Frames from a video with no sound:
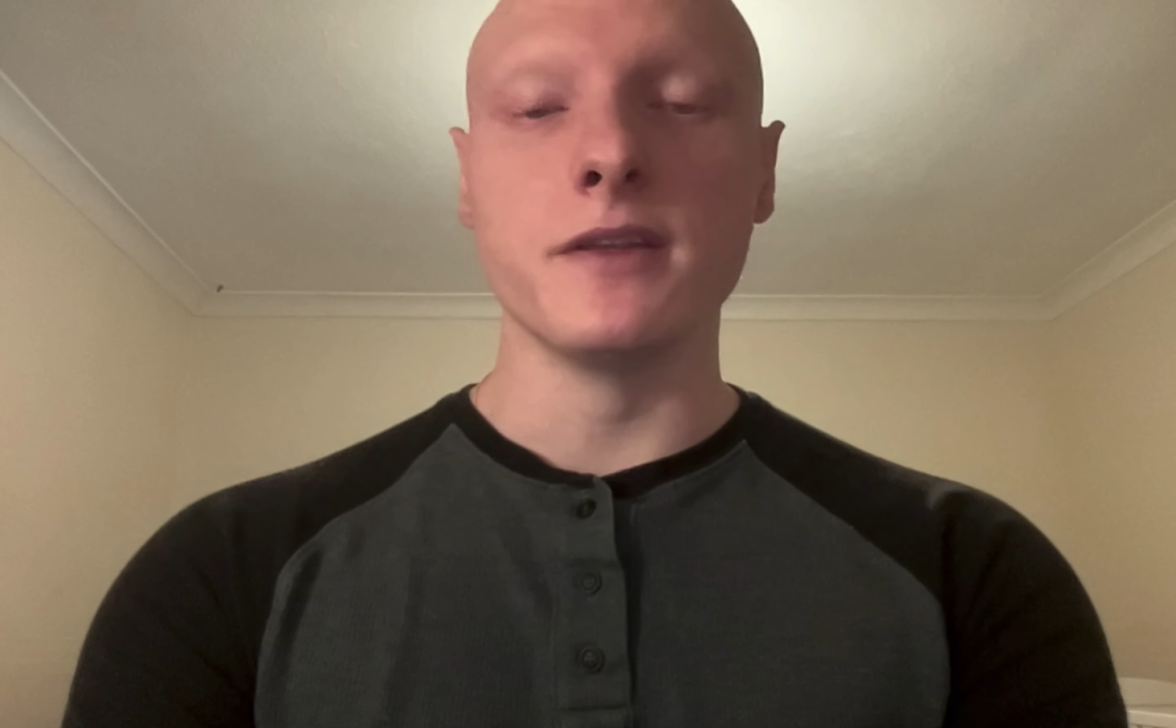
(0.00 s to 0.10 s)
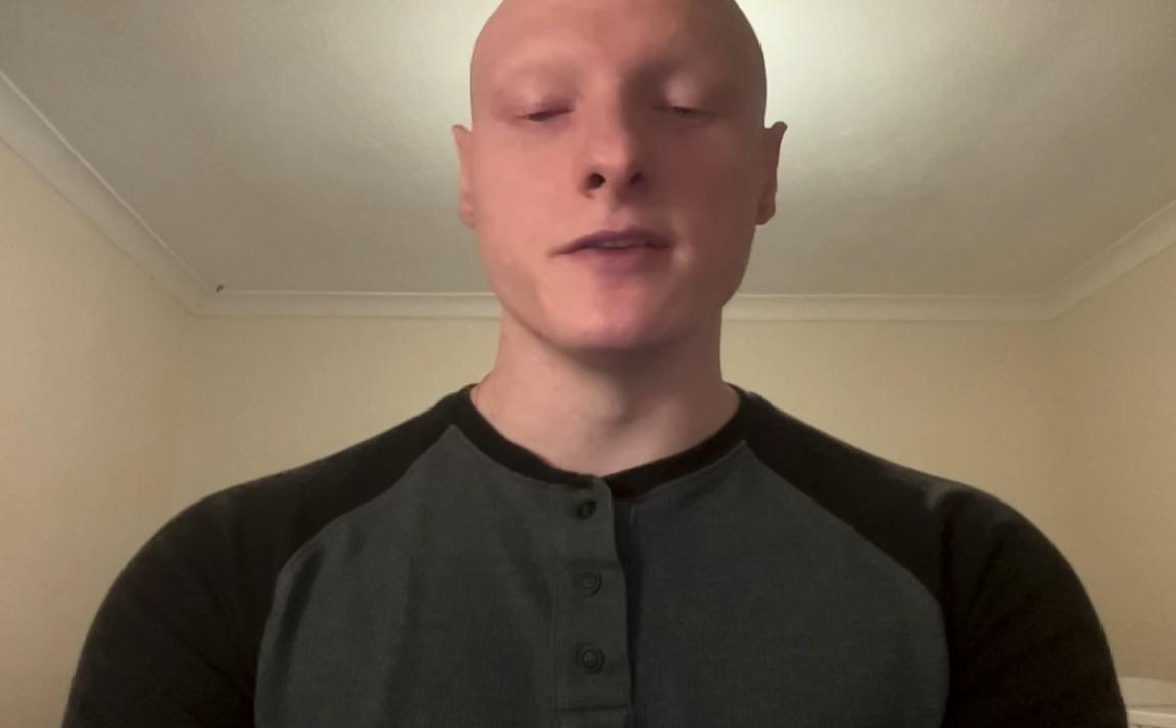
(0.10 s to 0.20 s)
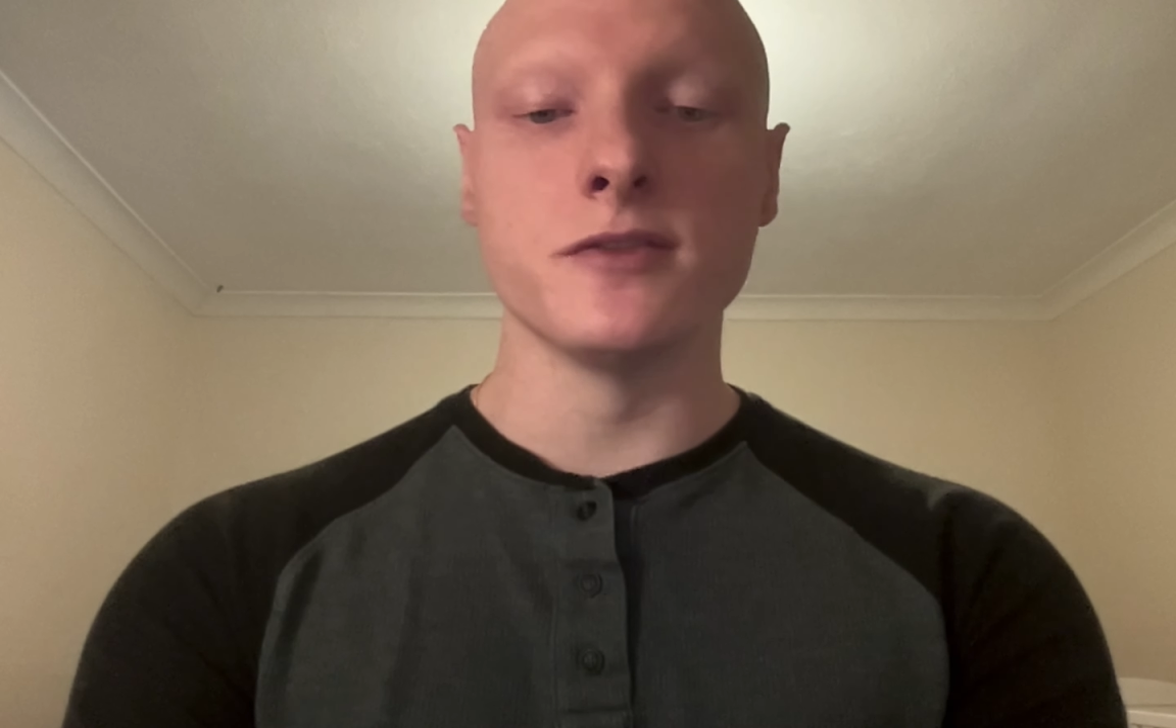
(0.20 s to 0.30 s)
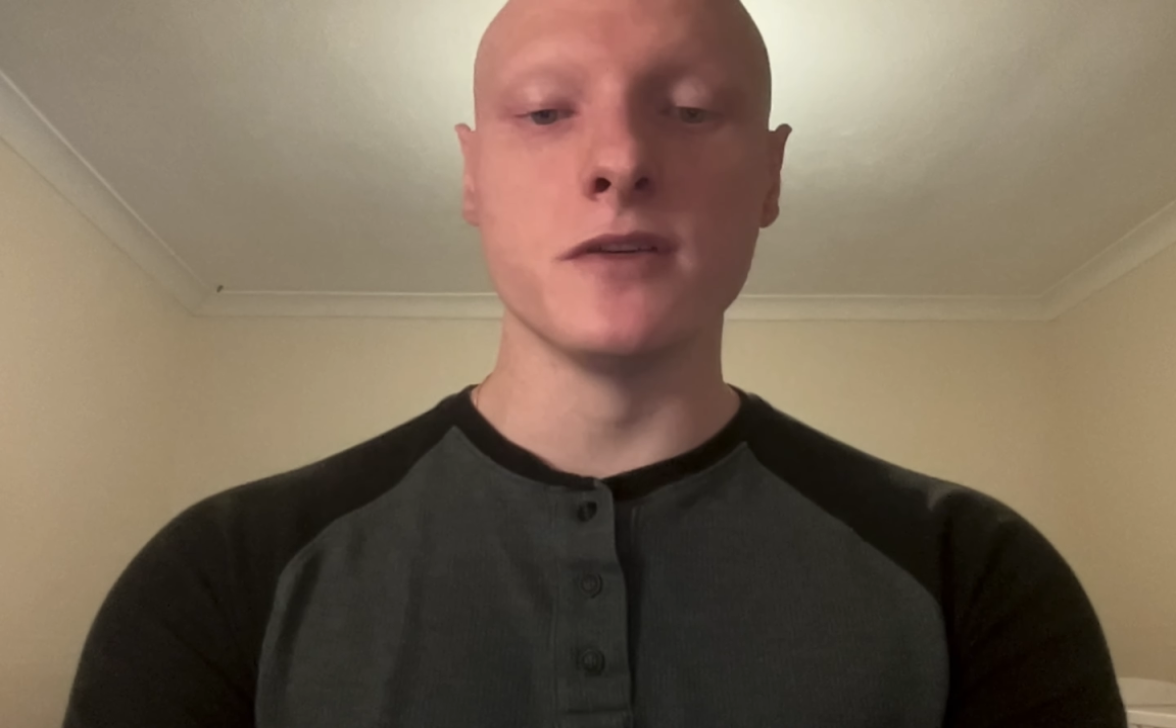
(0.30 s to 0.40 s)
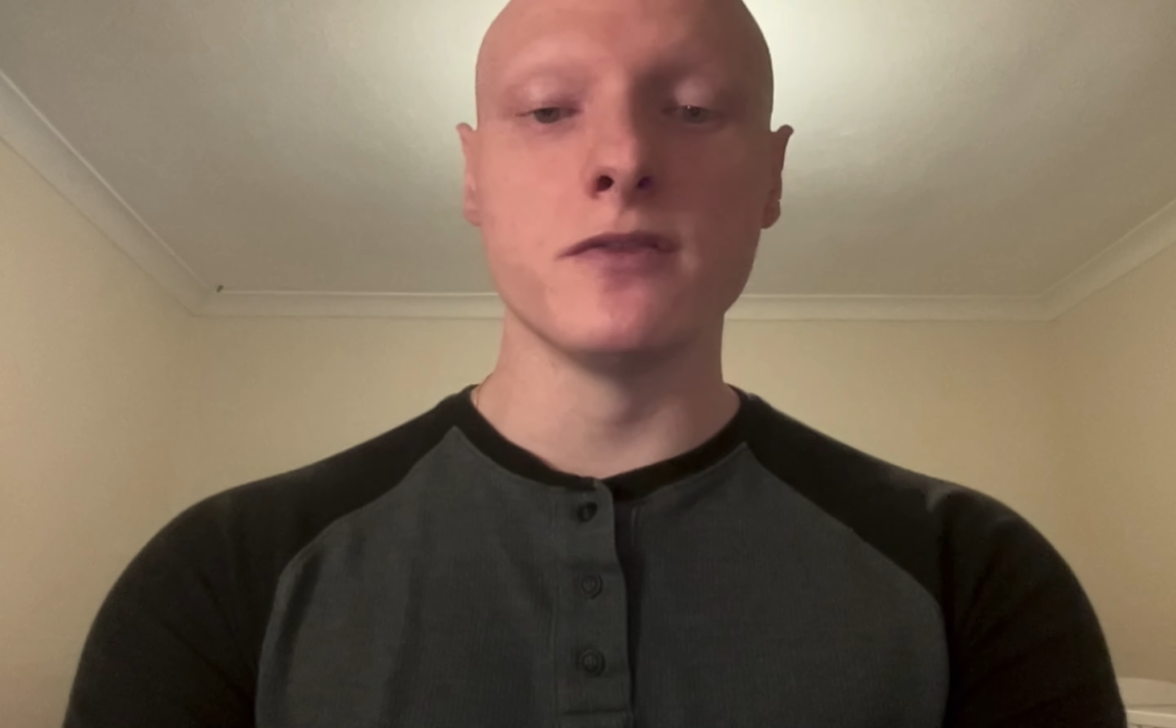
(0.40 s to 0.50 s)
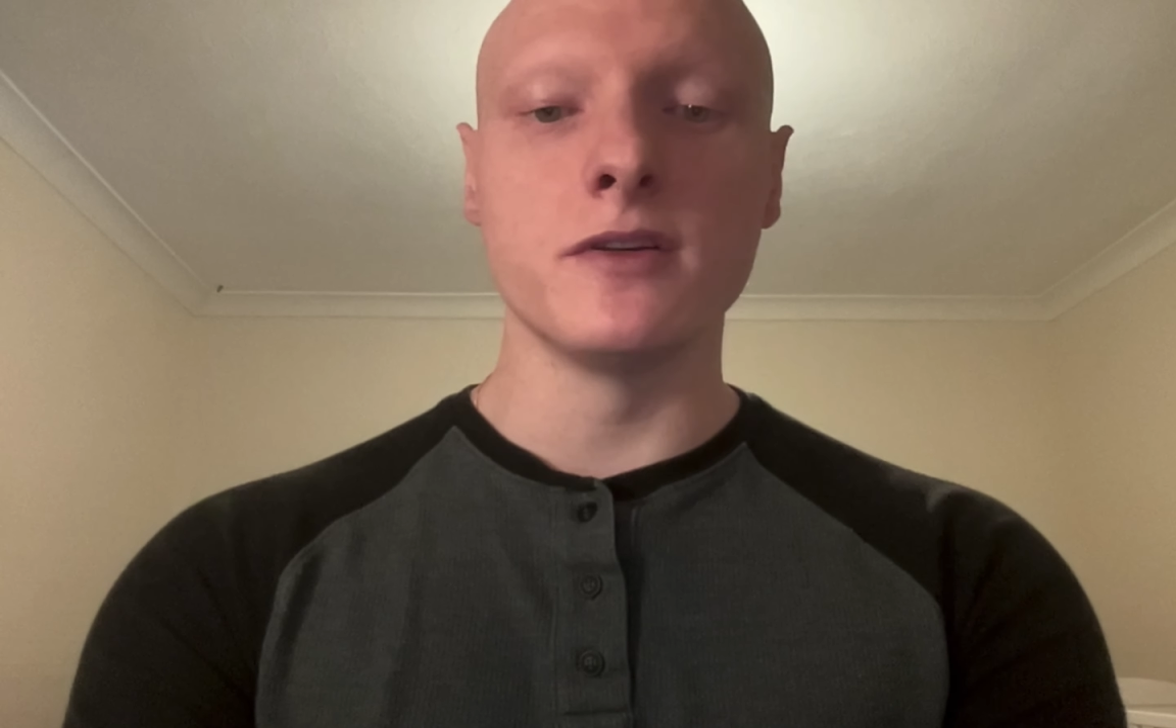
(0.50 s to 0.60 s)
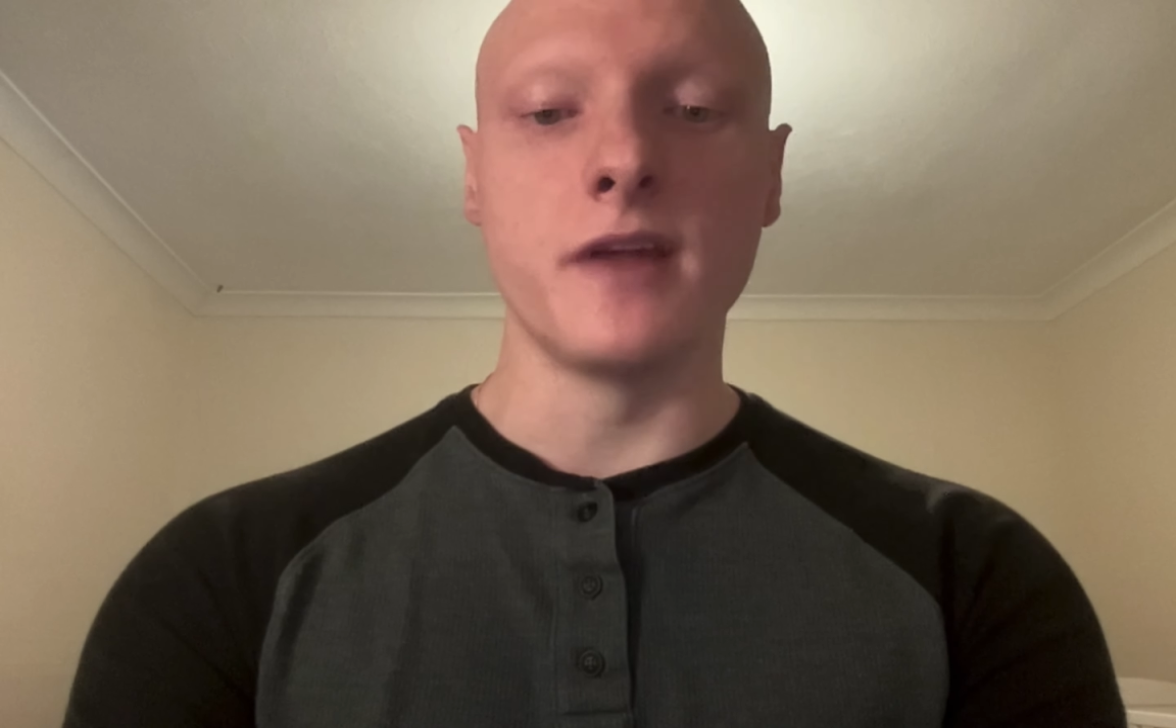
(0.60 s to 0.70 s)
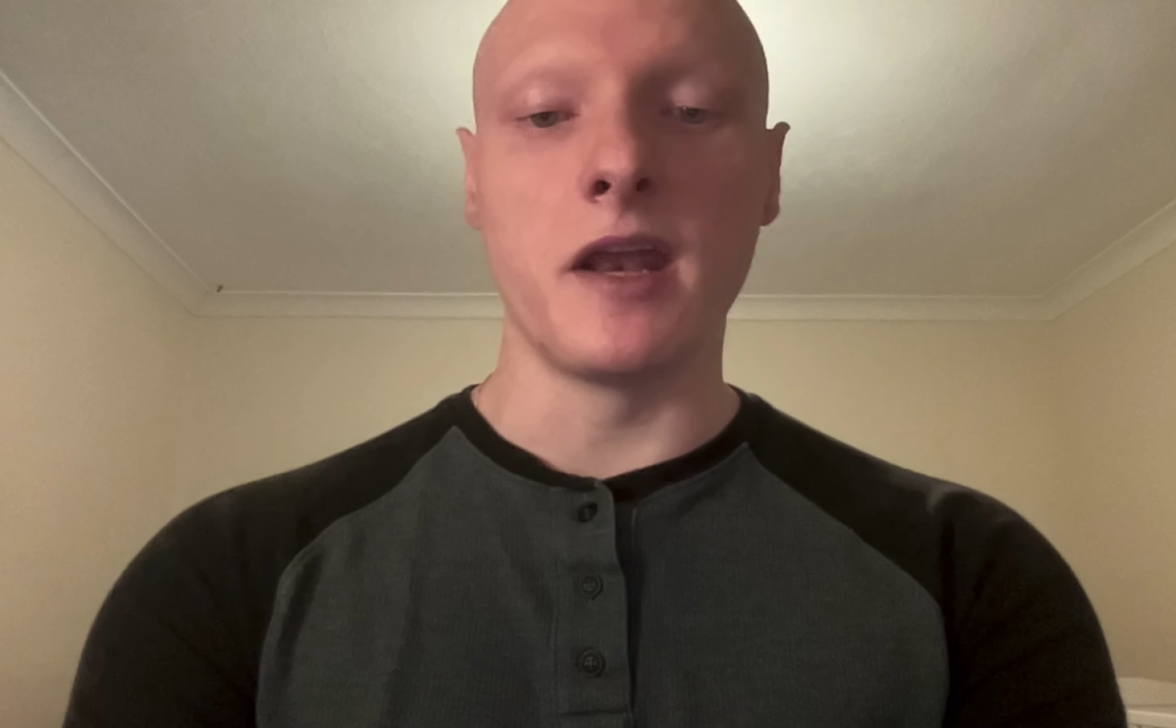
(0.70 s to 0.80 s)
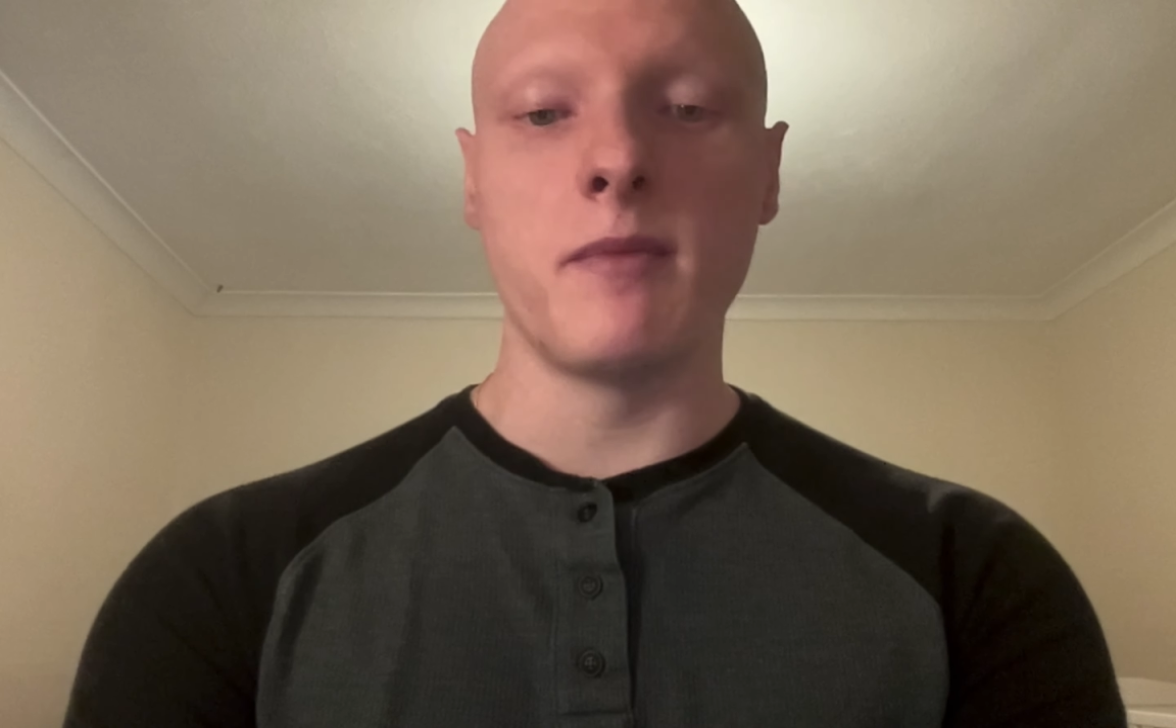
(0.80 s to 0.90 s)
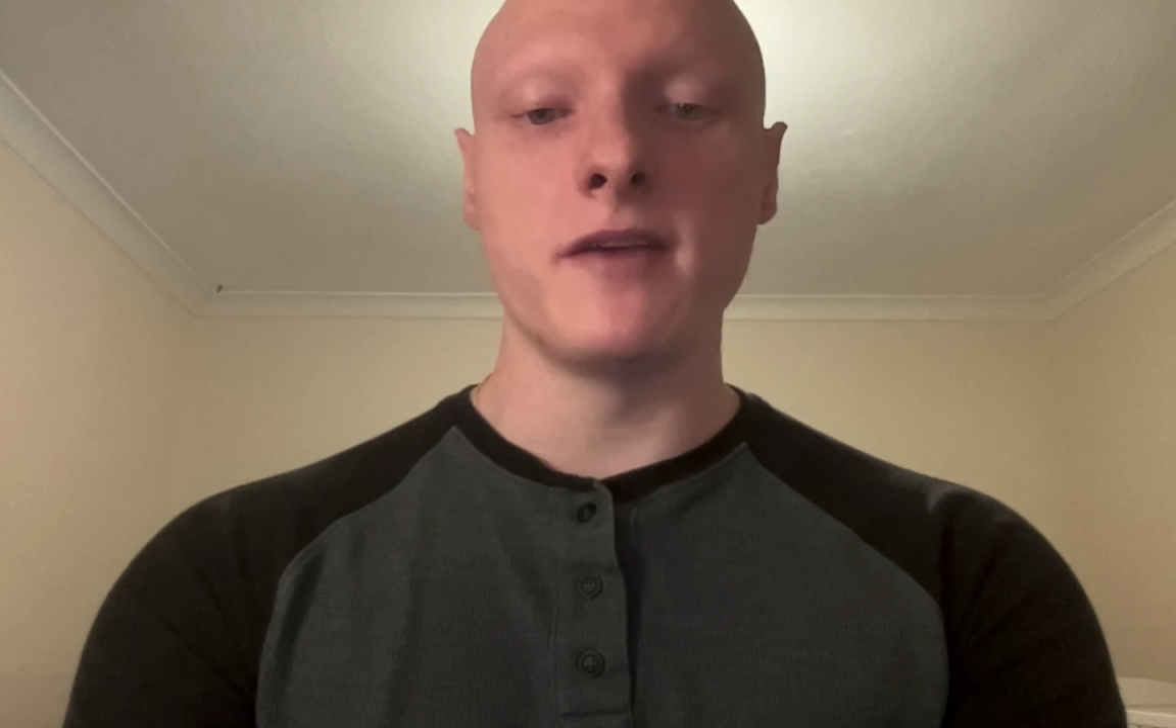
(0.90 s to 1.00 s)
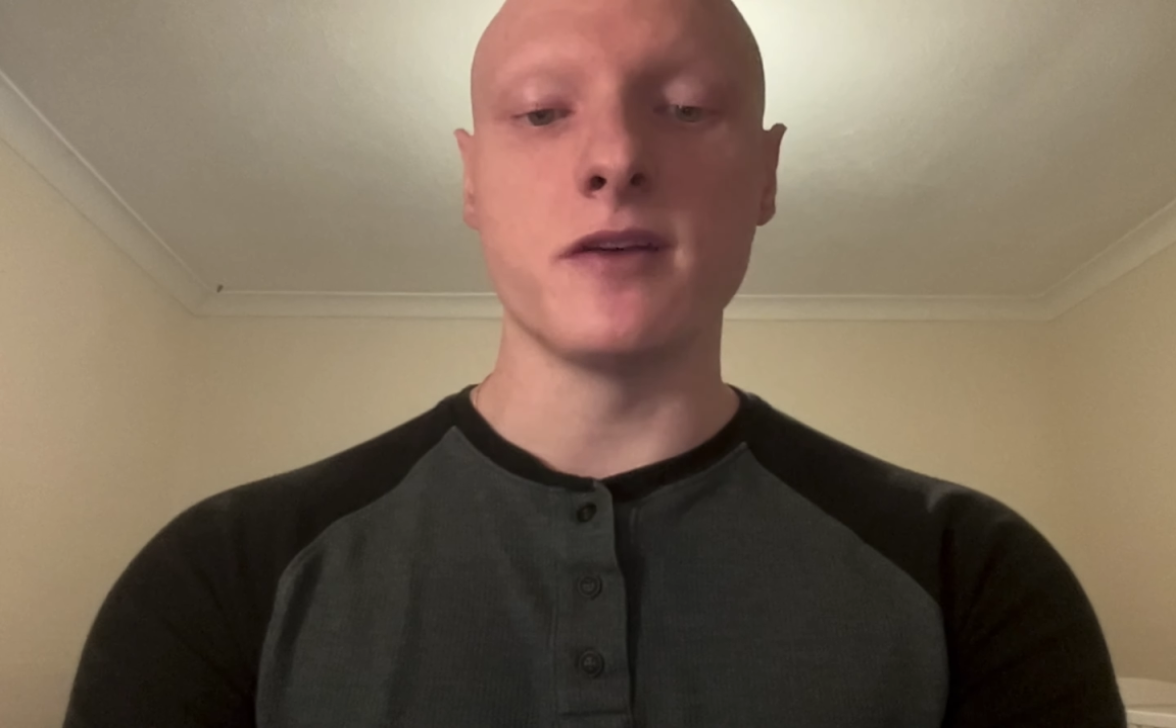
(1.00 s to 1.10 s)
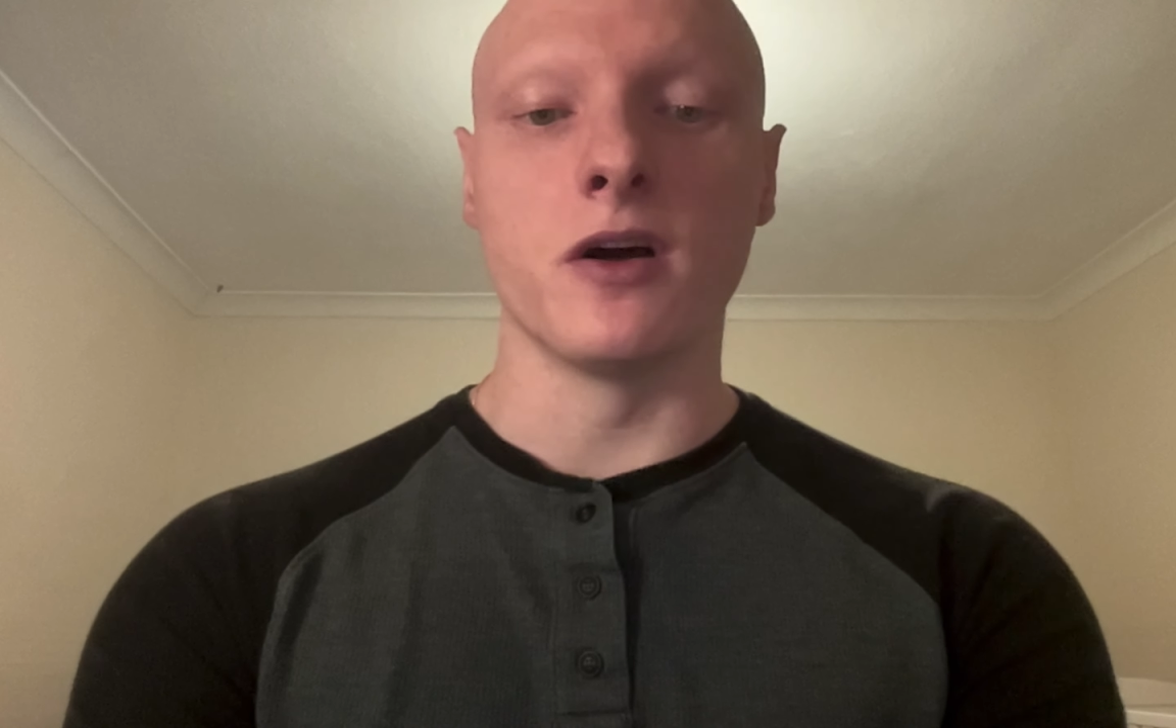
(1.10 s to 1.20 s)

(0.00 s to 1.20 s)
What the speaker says: the server and database